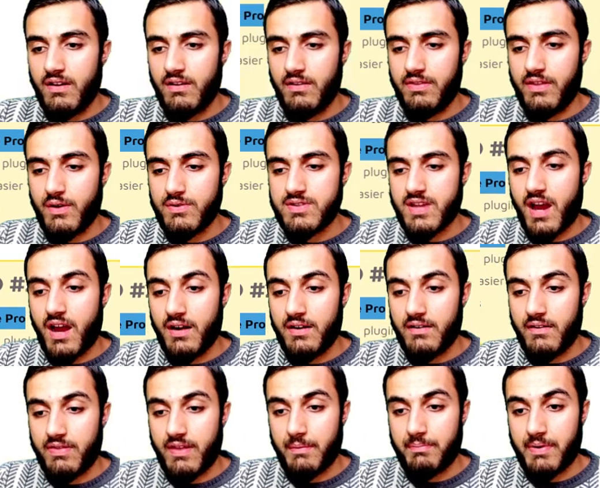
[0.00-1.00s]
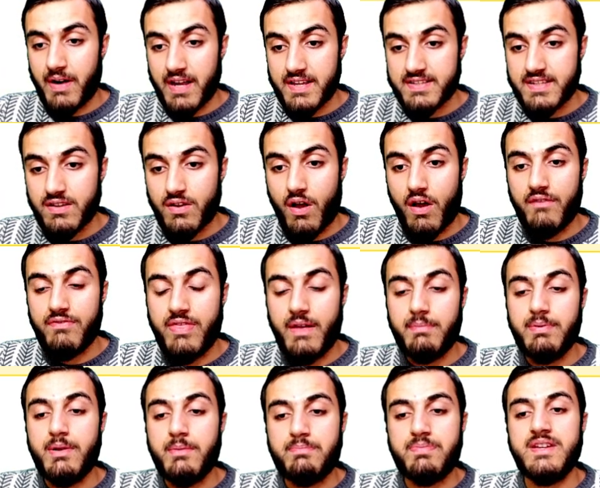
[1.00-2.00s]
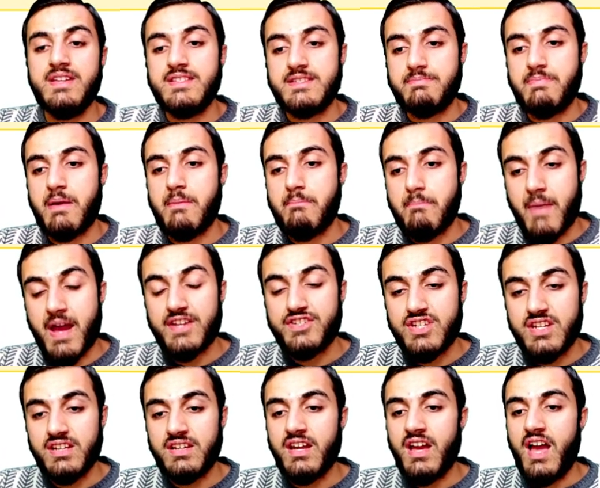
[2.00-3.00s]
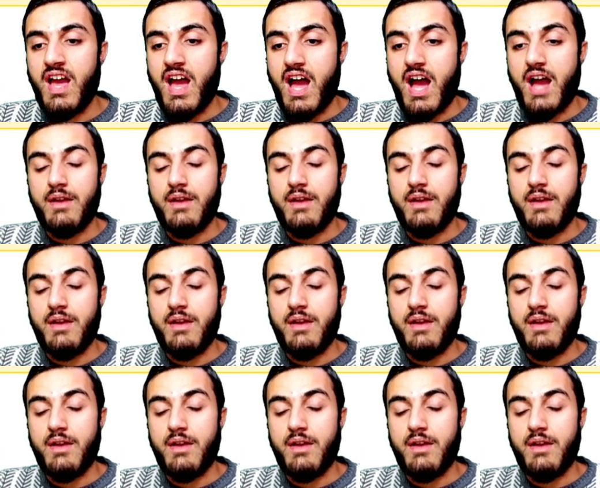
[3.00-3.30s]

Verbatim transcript: uh, those are the pricing of wp spin magic